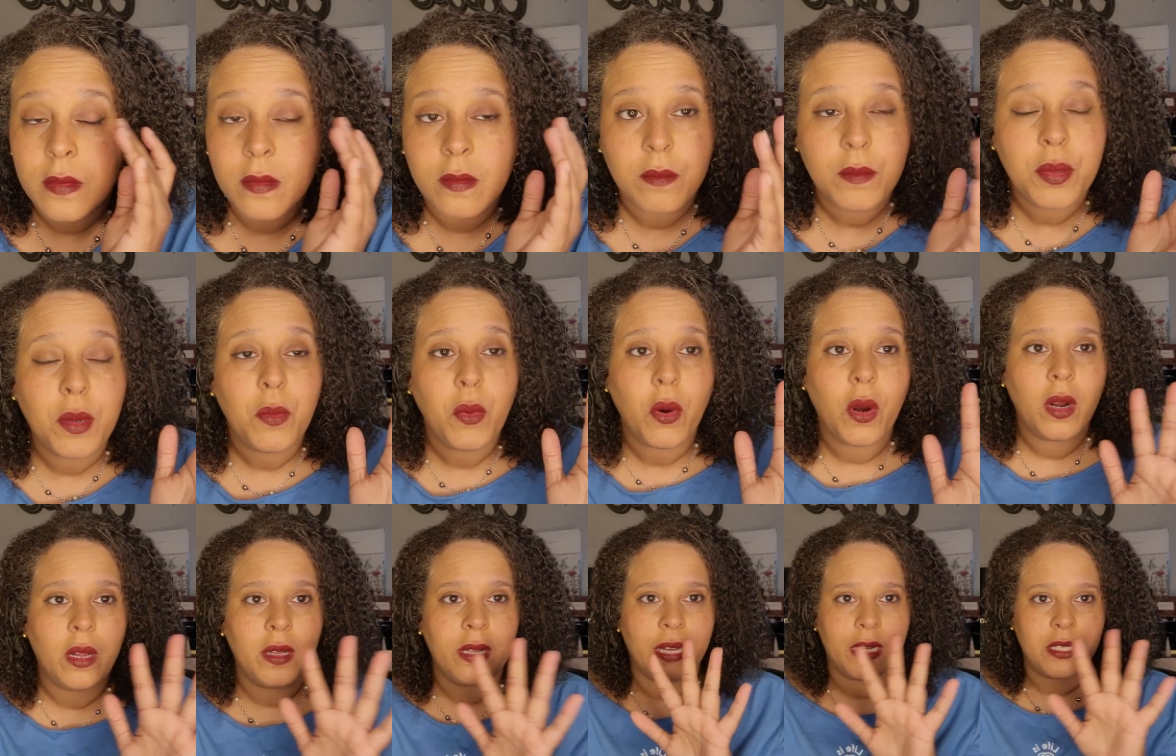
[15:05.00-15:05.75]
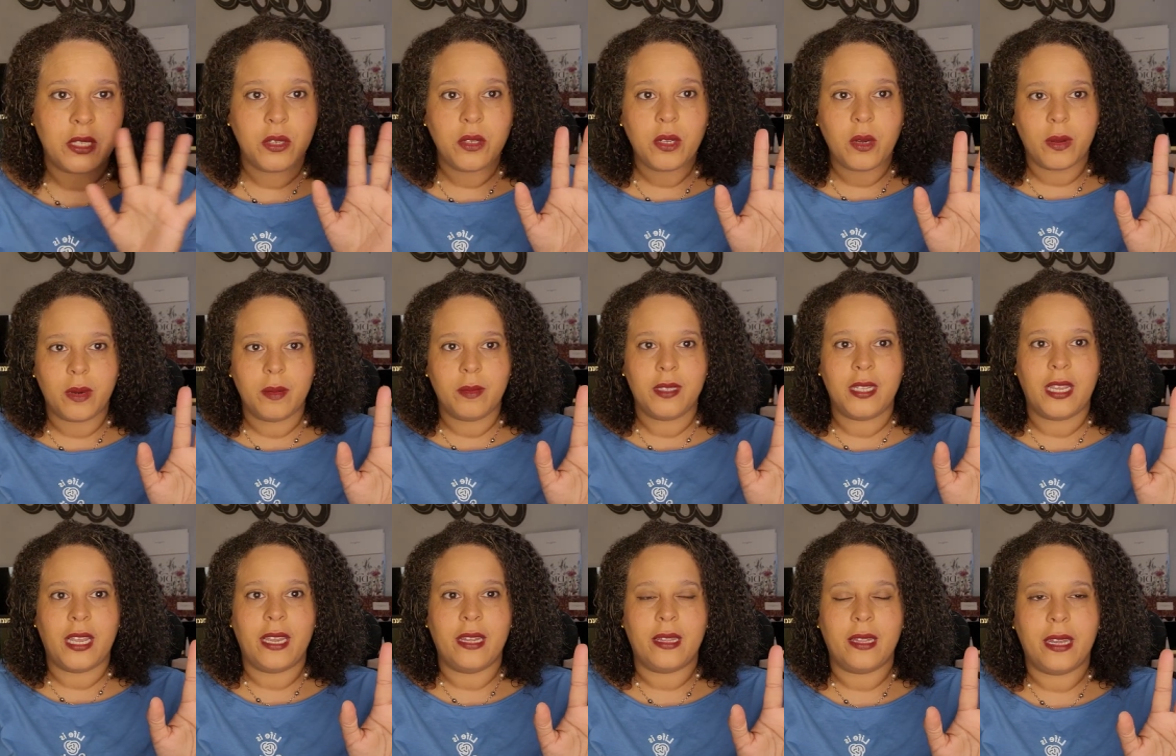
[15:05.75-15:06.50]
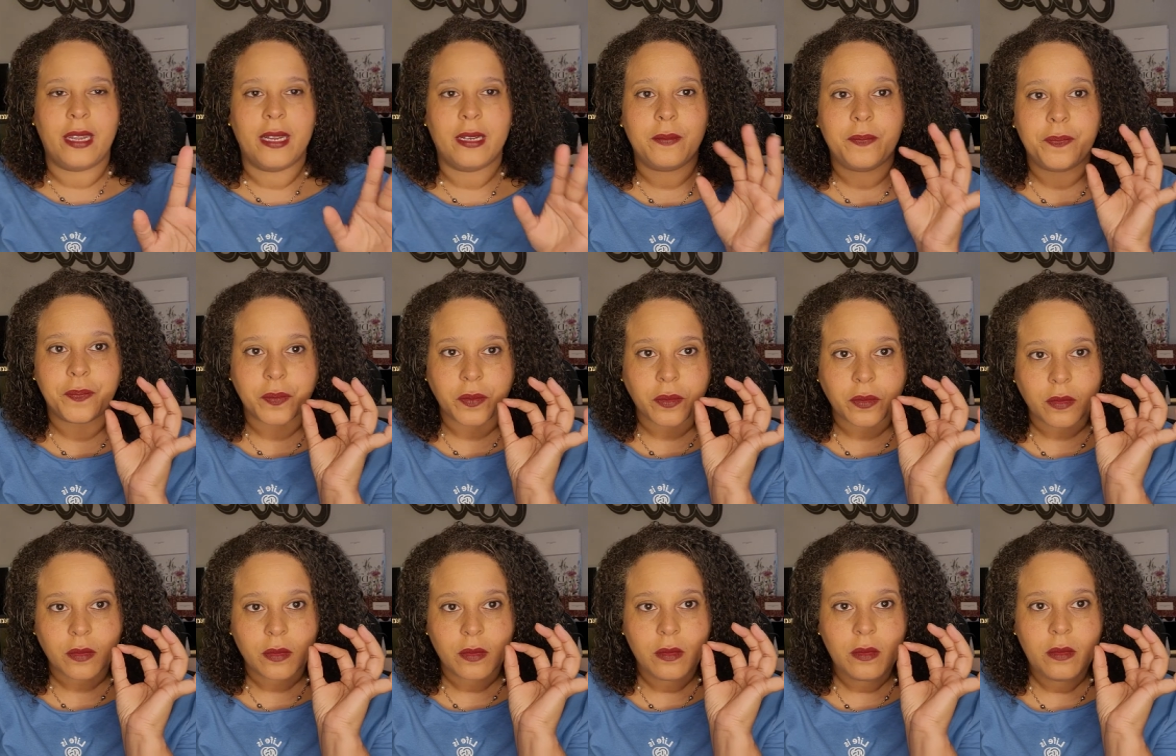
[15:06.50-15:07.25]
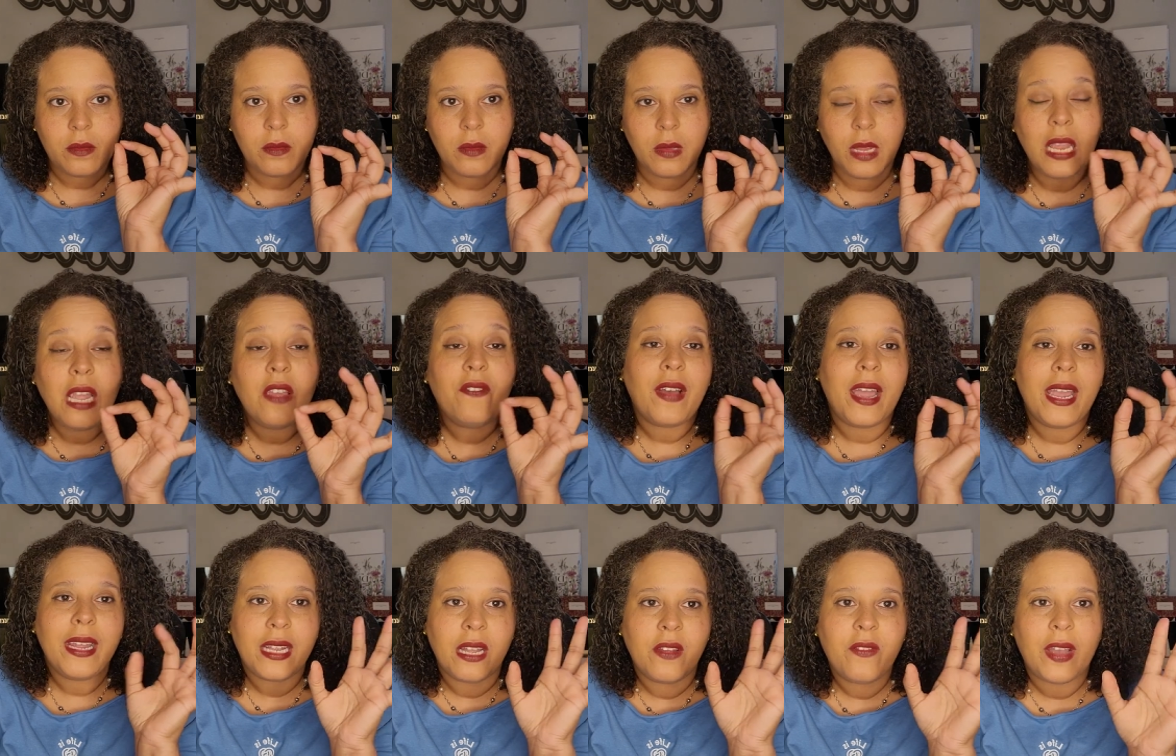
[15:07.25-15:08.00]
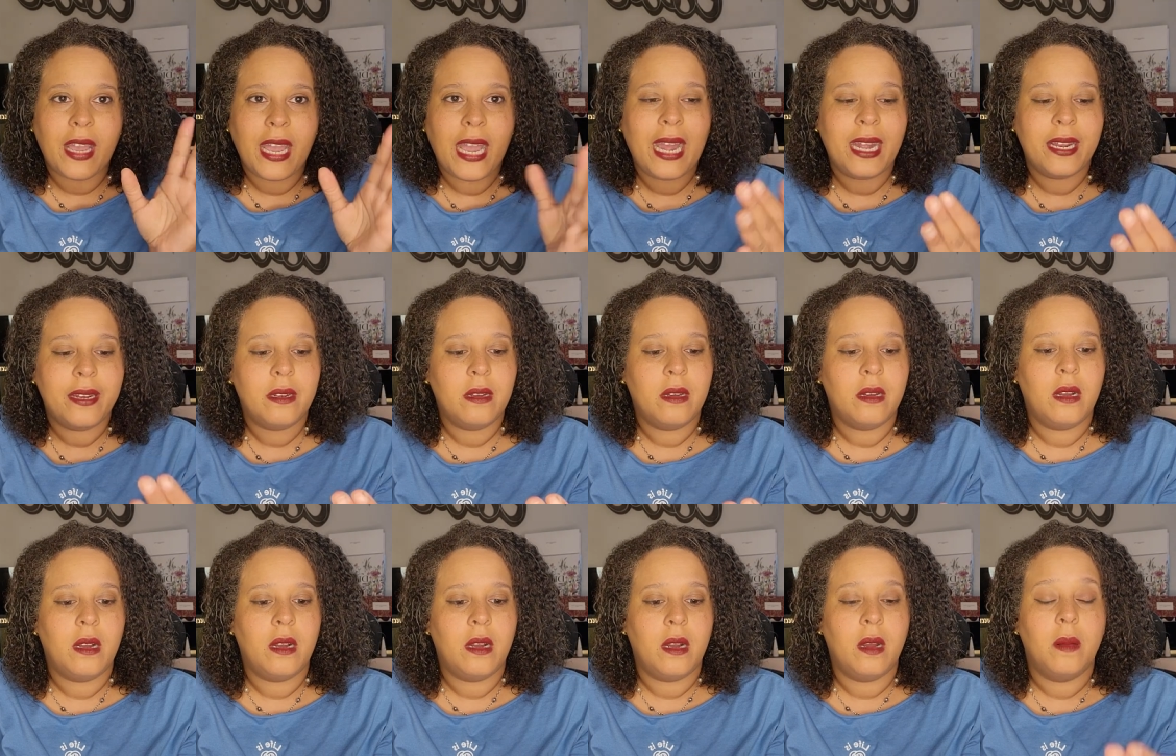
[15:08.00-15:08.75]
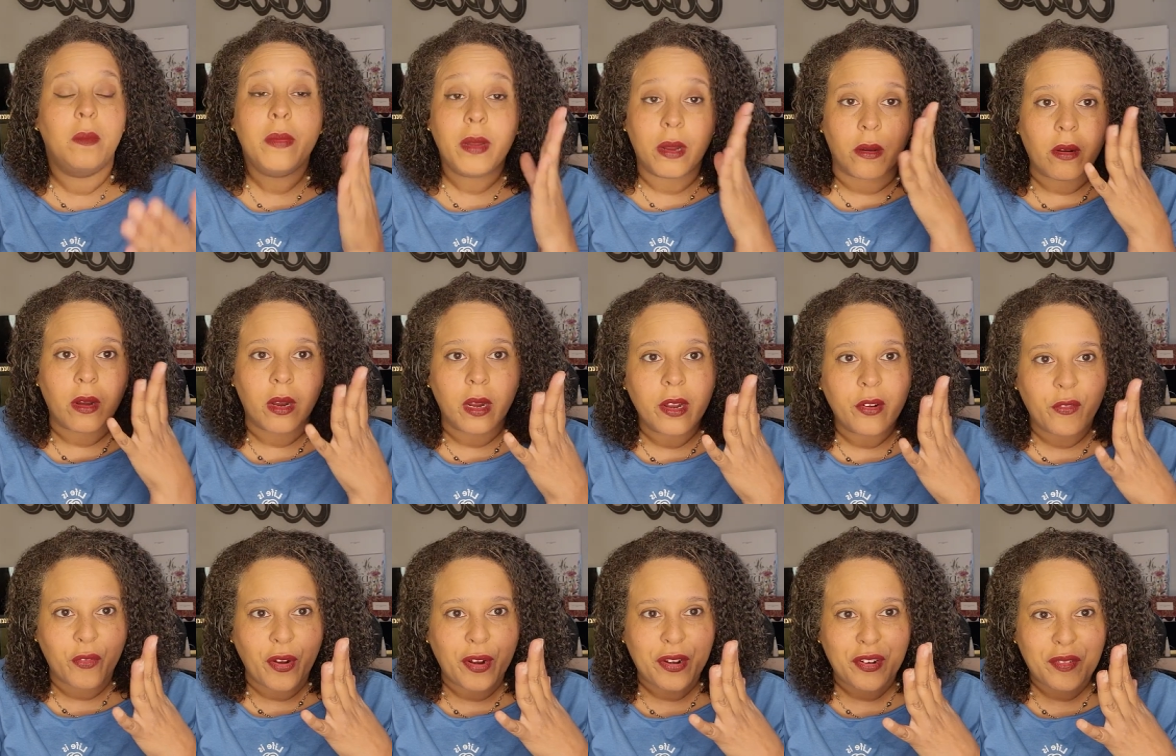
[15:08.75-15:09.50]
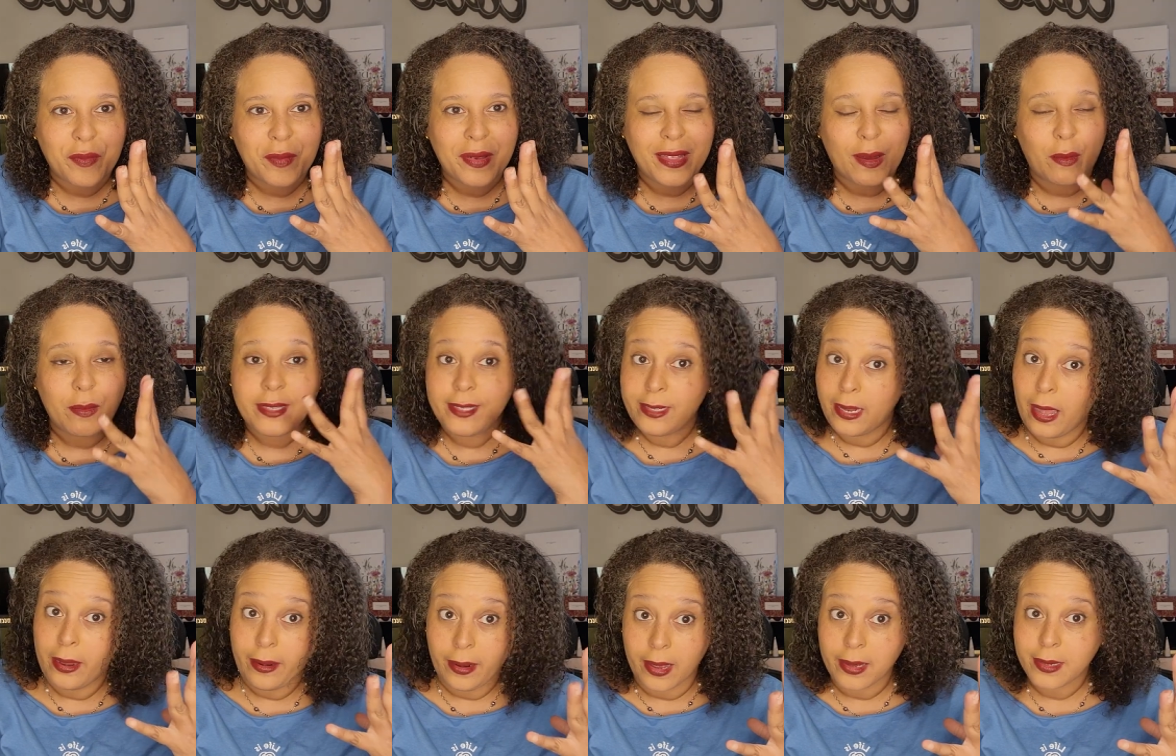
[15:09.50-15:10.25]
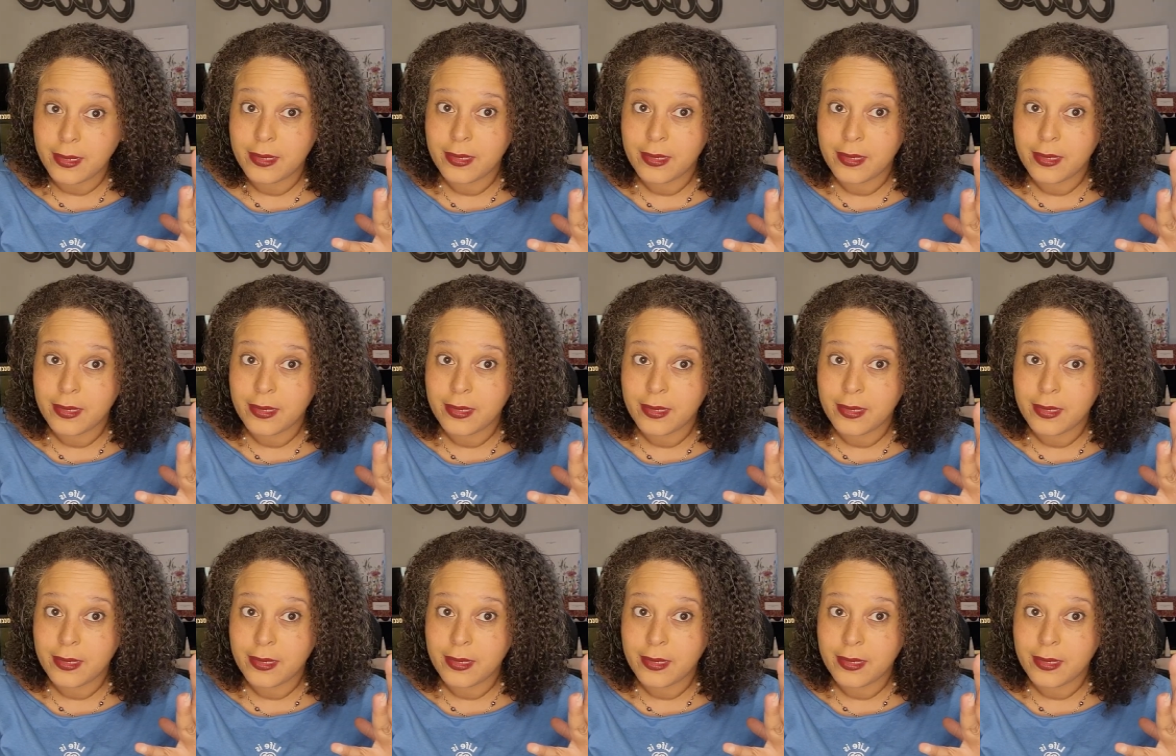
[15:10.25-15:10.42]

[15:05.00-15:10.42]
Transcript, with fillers: But more or less, you know what I'm saying. Like if I if I had a mirror in front of me that was 10x